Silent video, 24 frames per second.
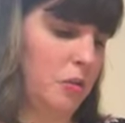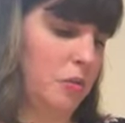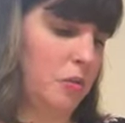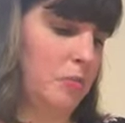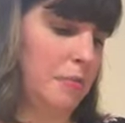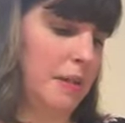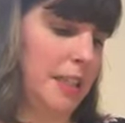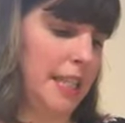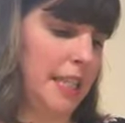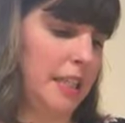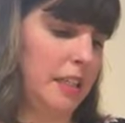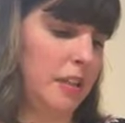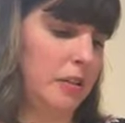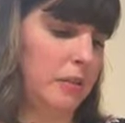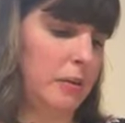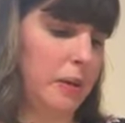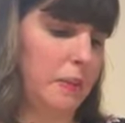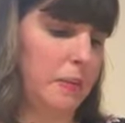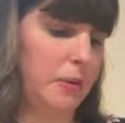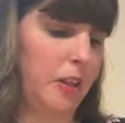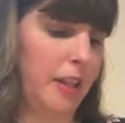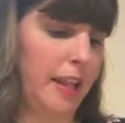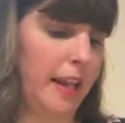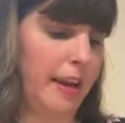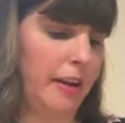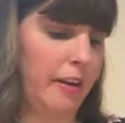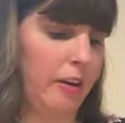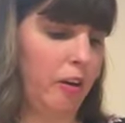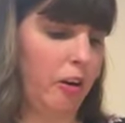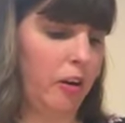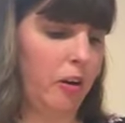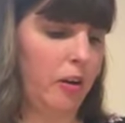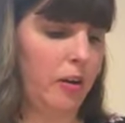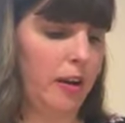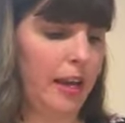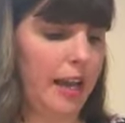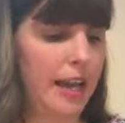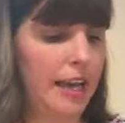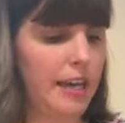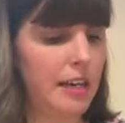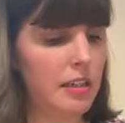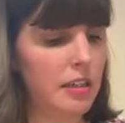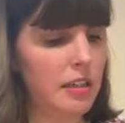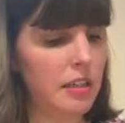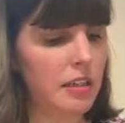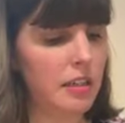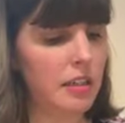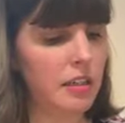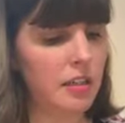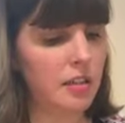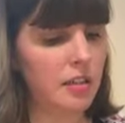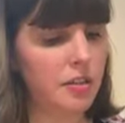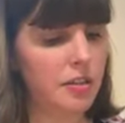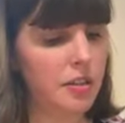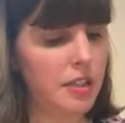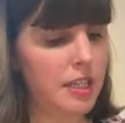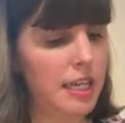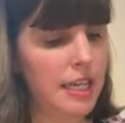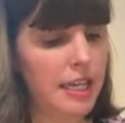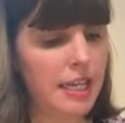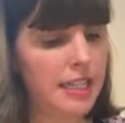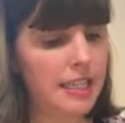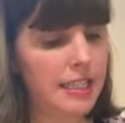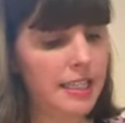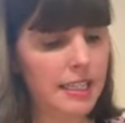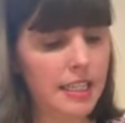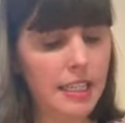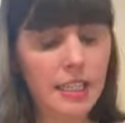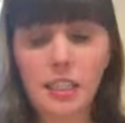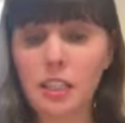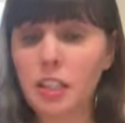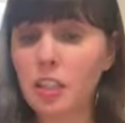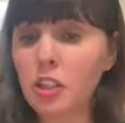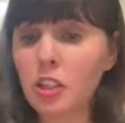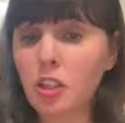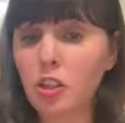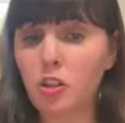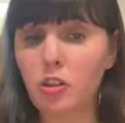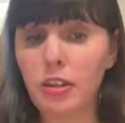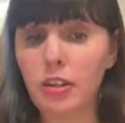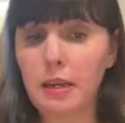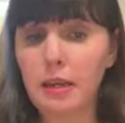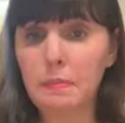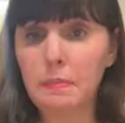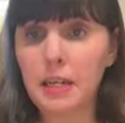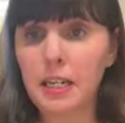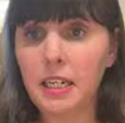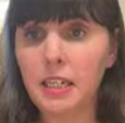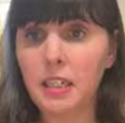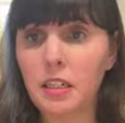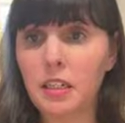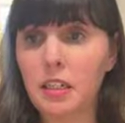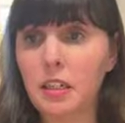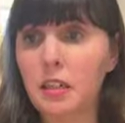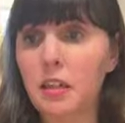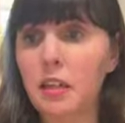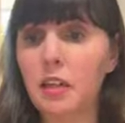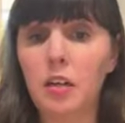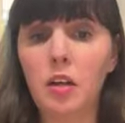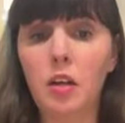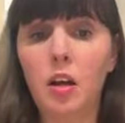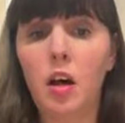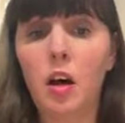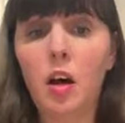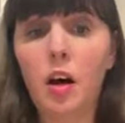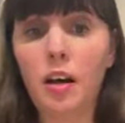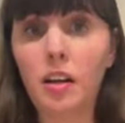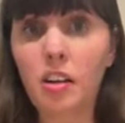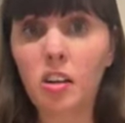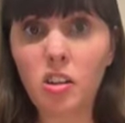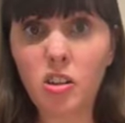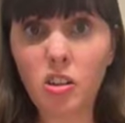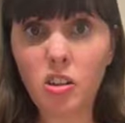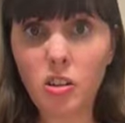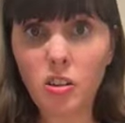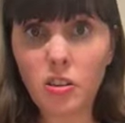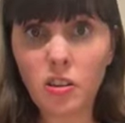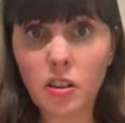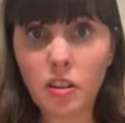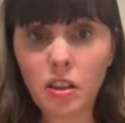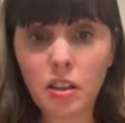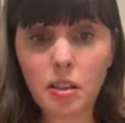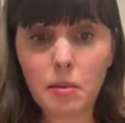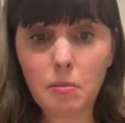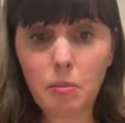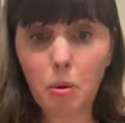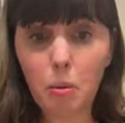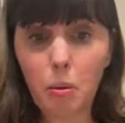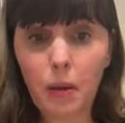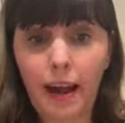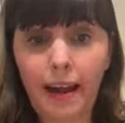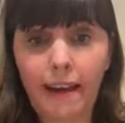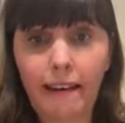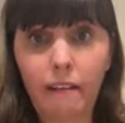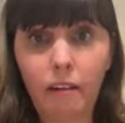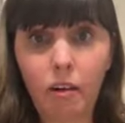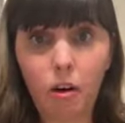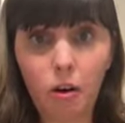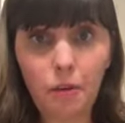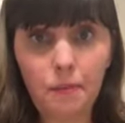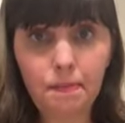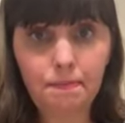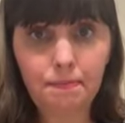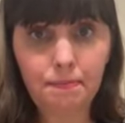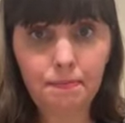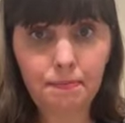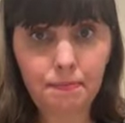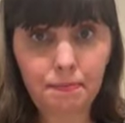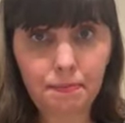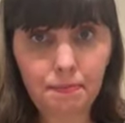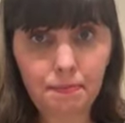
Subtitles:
Oh, but then do I want the arrow out? So this is the tricky bit. I could use the smaller arrow.